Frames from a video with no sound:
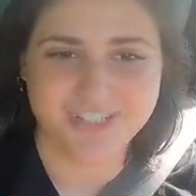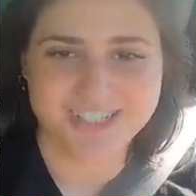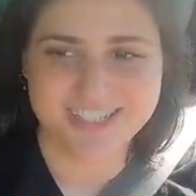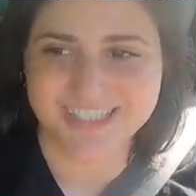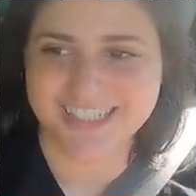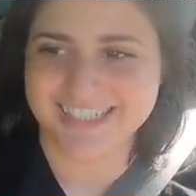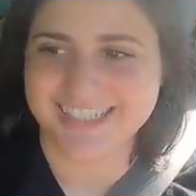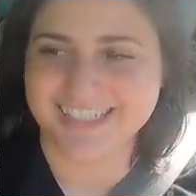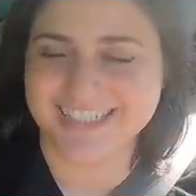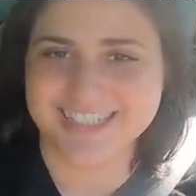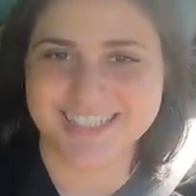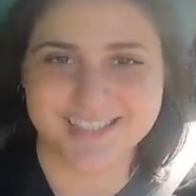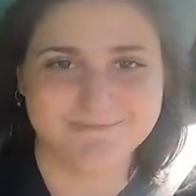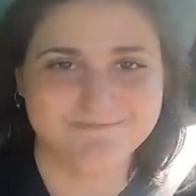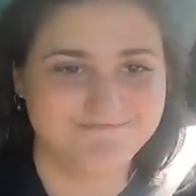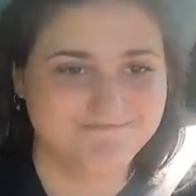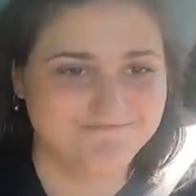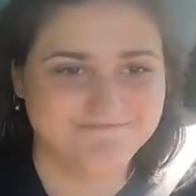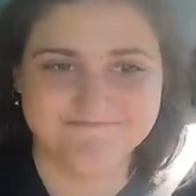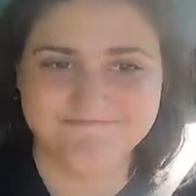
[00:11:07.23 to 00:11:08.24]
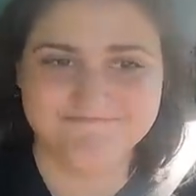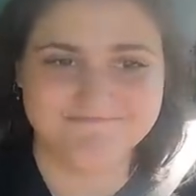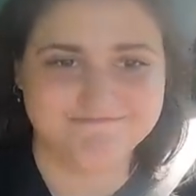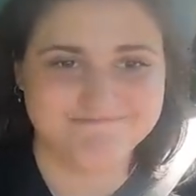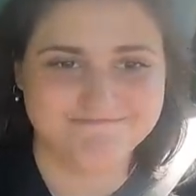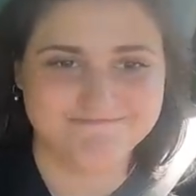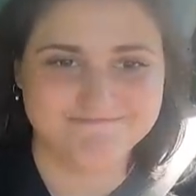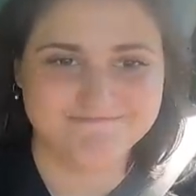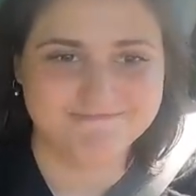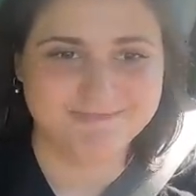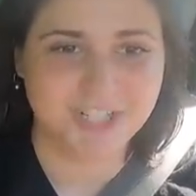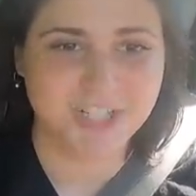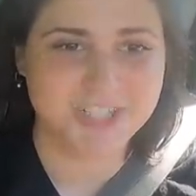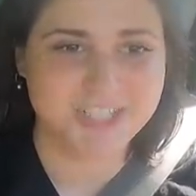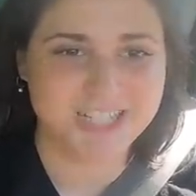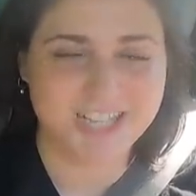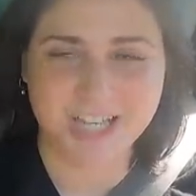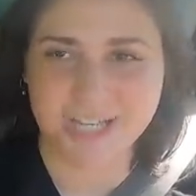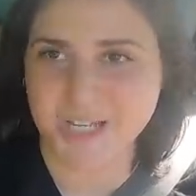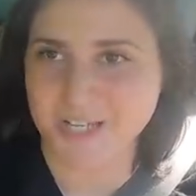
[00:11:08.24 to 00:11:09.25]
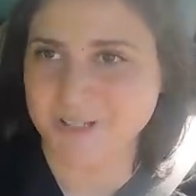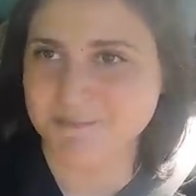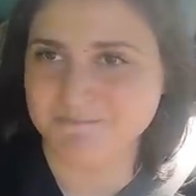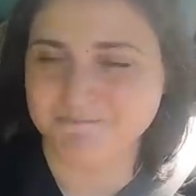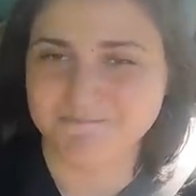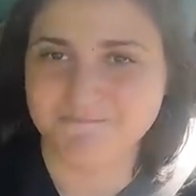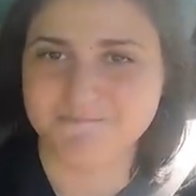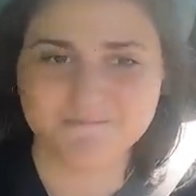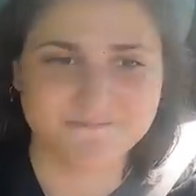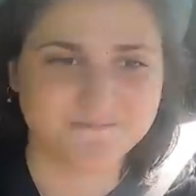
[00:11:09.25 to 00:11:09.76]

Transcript: fish like this? Couldn't tell ya.